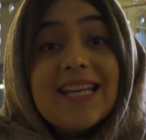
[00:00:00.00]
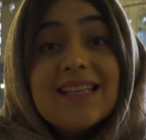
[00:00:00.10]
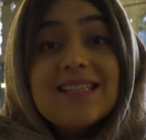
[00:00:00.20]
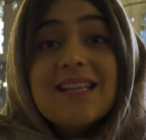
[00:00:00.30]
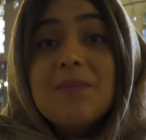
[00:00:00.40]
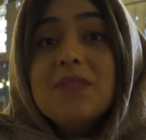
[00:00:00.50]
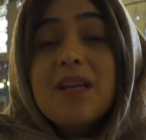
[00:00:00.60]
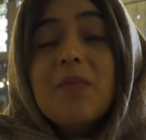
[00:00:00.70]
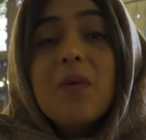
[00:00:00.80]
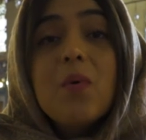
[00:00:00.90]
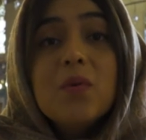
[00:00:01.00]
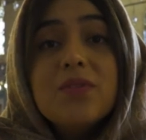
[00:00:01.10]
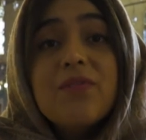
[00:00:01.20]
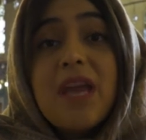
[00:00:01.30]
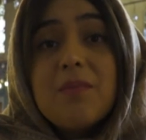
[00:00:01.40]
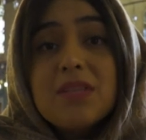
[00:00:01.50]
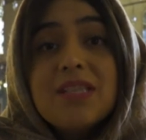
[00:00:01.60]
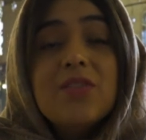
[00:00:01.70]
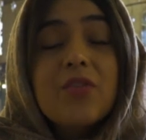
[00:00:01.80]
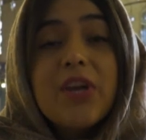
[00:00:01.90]
and at the same time the most famous
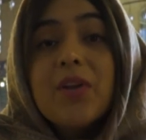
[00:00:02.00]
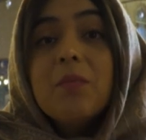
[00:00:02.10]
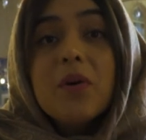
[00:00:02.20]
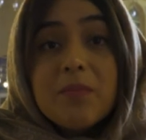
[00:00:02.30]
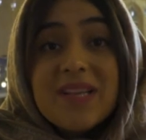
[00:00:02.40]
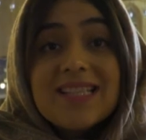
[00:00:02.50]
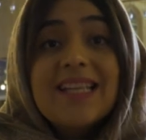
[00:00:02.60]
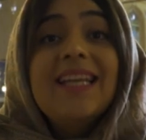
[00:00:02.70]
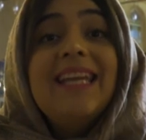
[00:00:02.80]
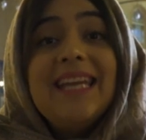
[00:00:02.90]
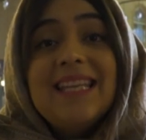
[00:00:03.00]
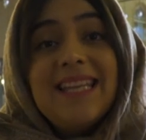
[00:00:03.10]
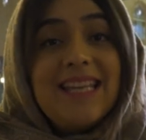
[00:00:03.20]
historical monument in